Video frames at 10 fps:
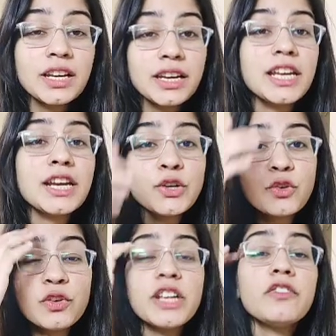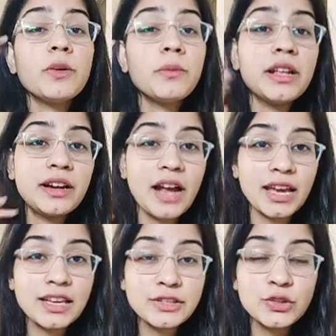we need to
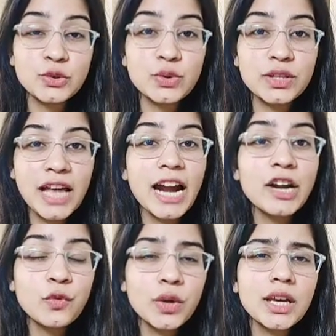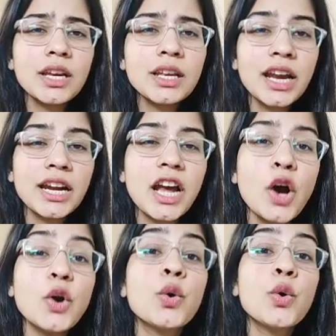defamiliarize so that we can
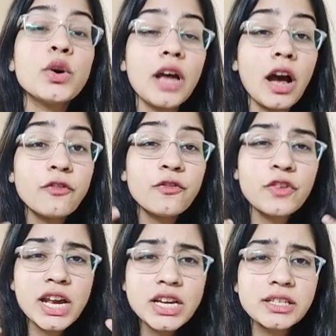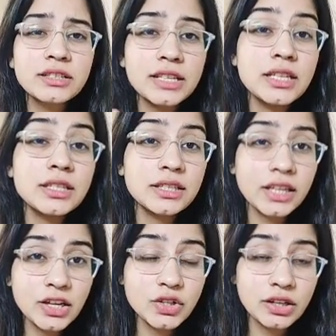get a fresh
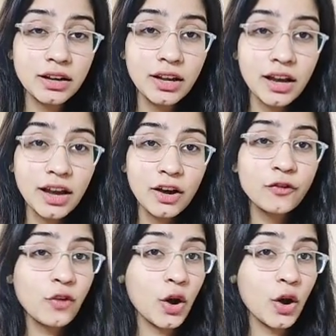sensation